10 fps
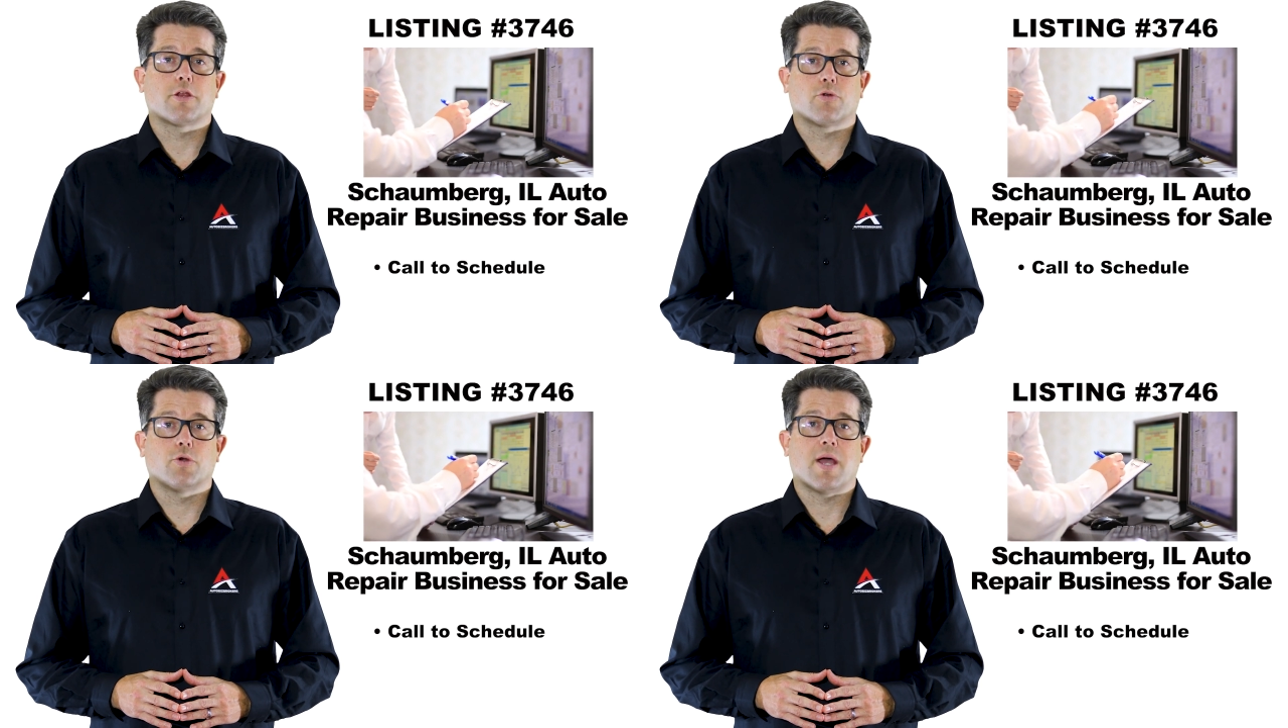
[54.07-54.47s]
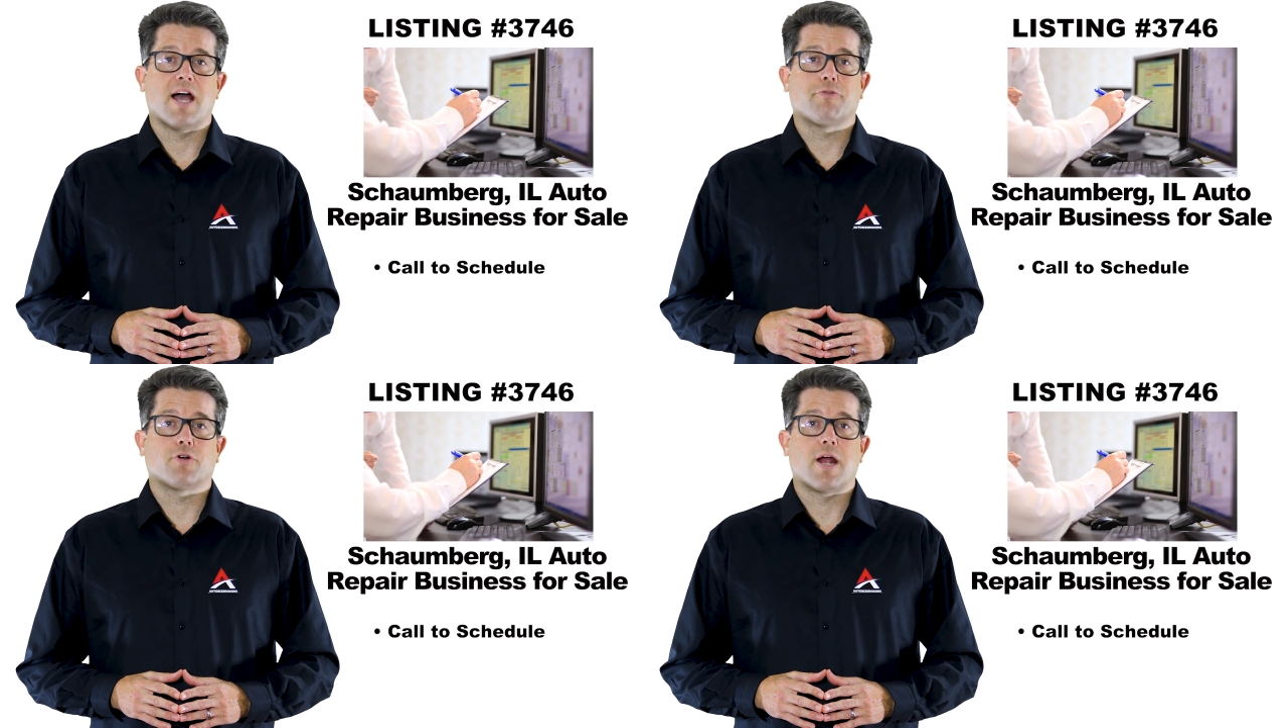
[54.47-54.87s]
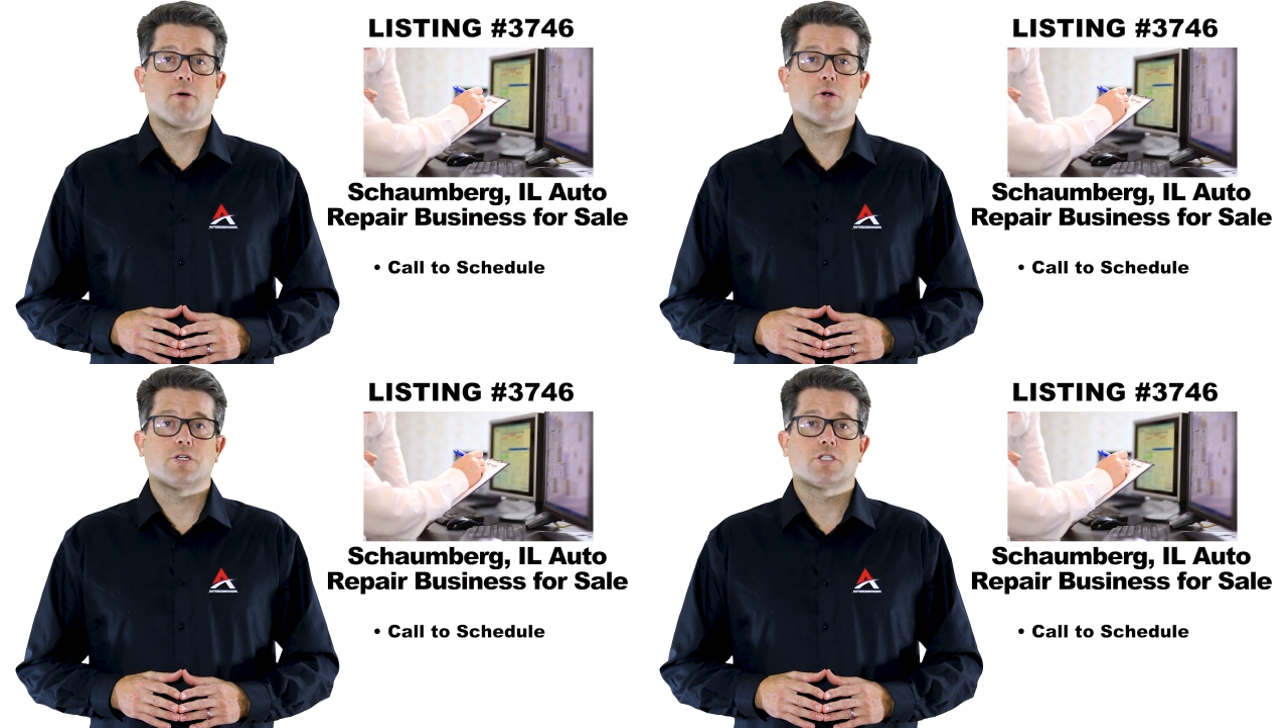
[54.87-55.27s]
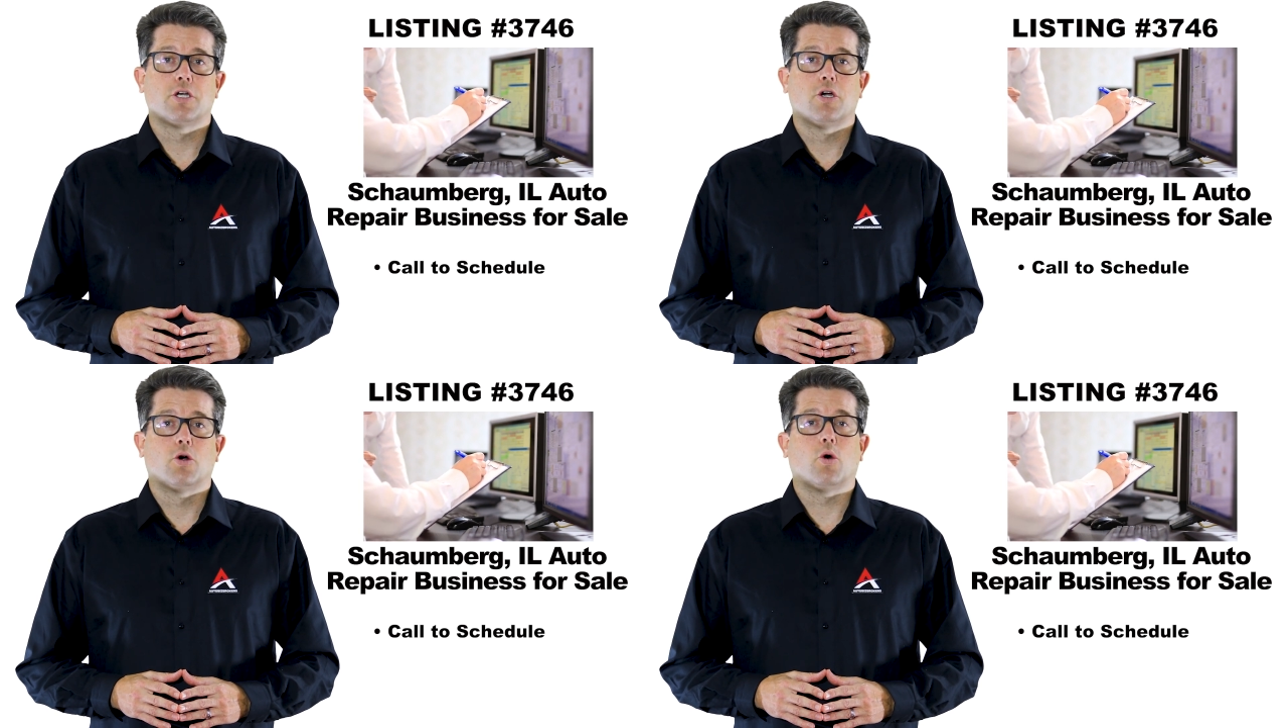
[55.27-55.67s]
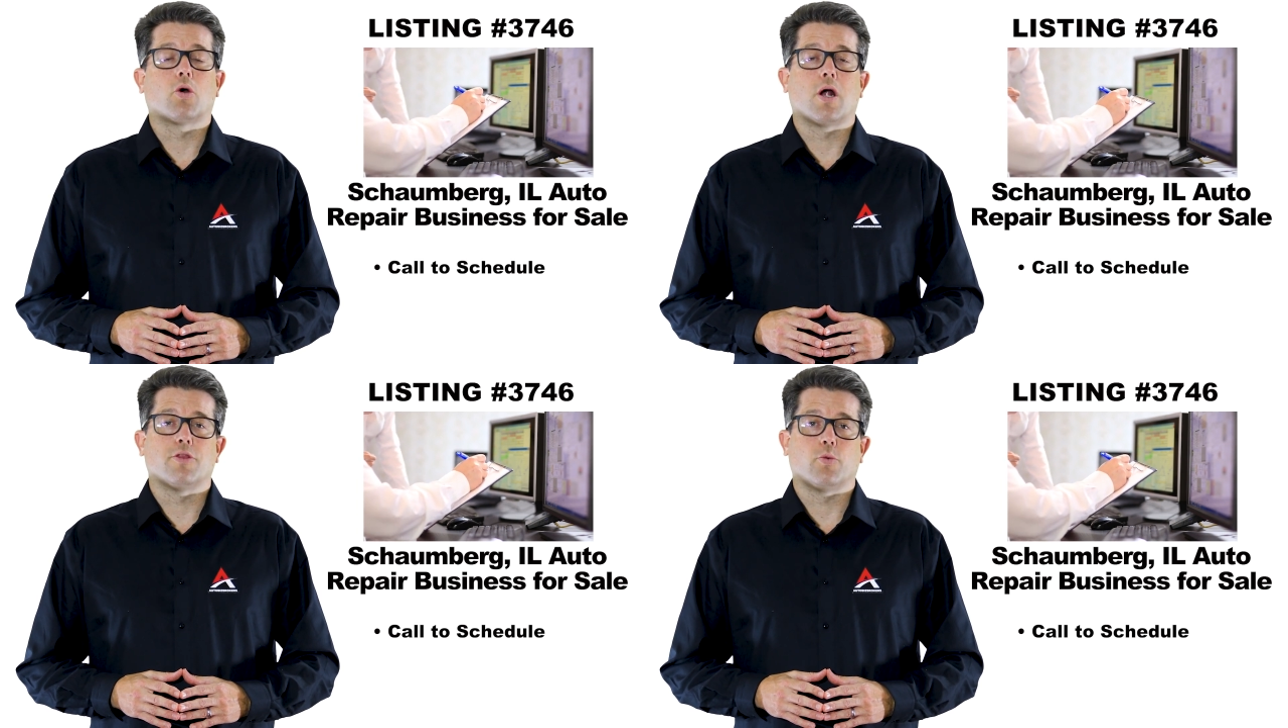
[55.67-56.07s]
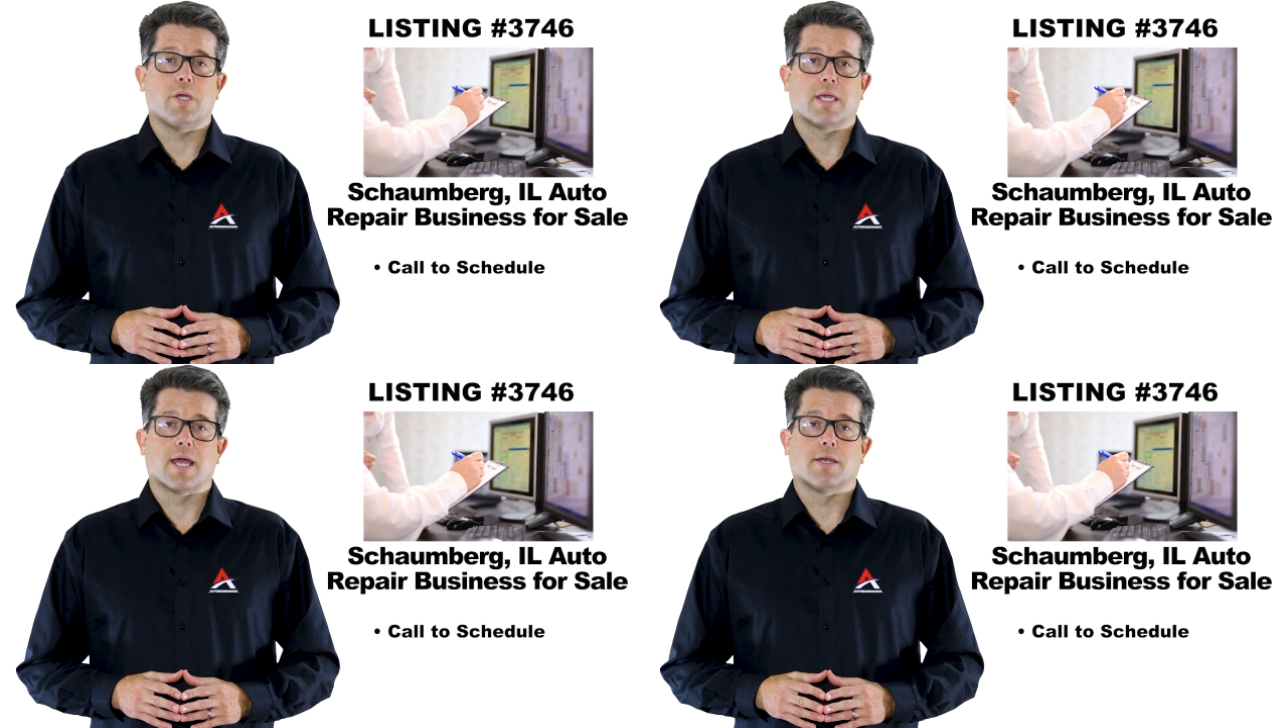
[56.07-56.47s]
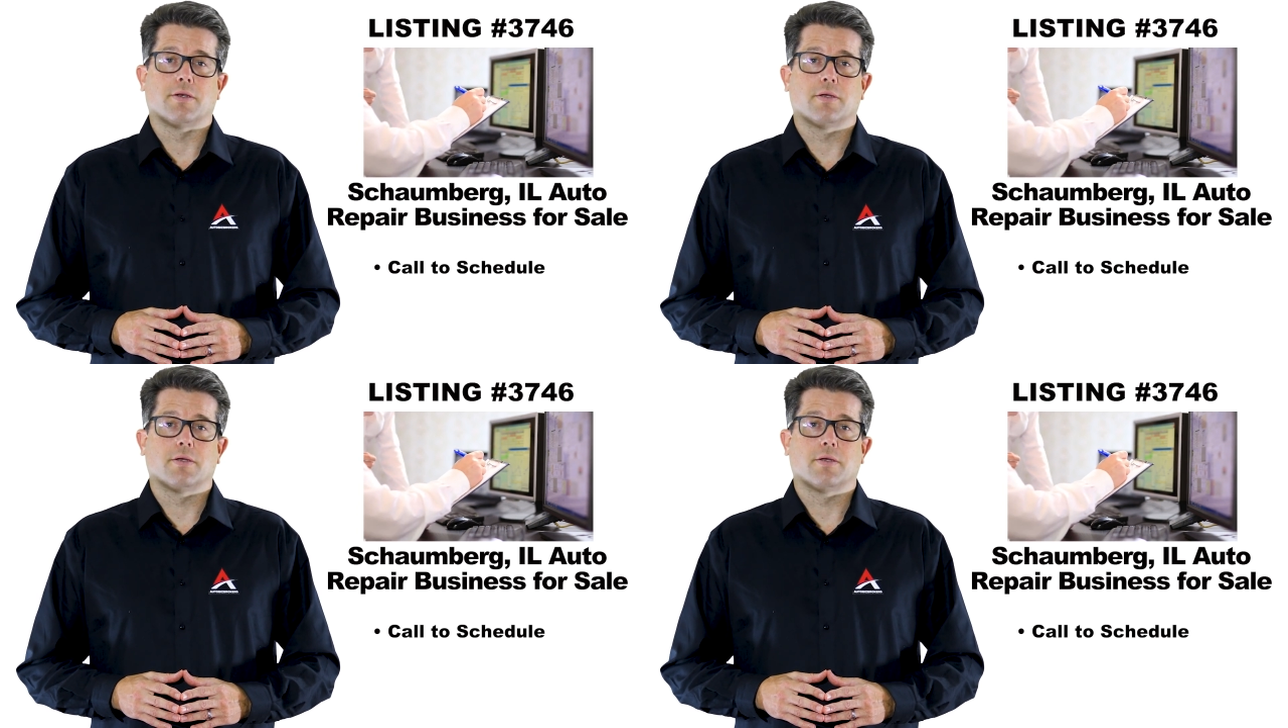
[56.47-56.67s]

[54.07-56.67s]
through after hours or on the weekend.